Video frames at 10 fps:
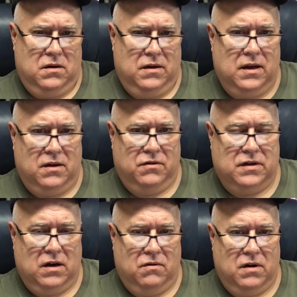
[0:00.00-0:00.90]
That don't
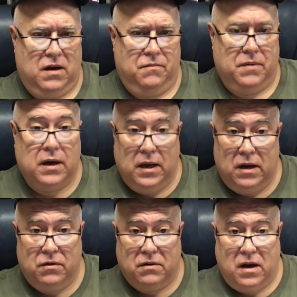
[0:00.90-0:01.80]
sound right, but it
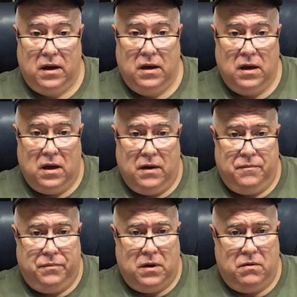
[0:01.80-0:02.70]
is right.
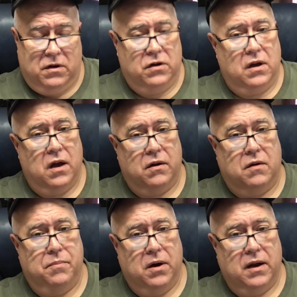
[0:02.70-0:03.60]
Well, you're not
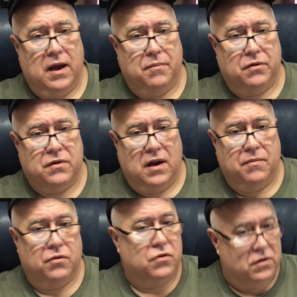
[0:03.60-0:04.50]
comparing apples to
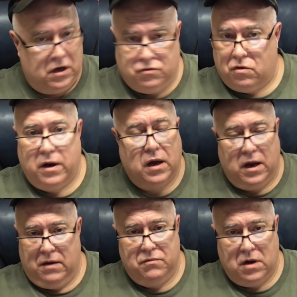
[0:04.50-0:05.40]
apples. That's right, I
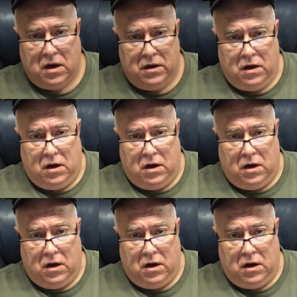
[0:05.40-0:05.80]
am not.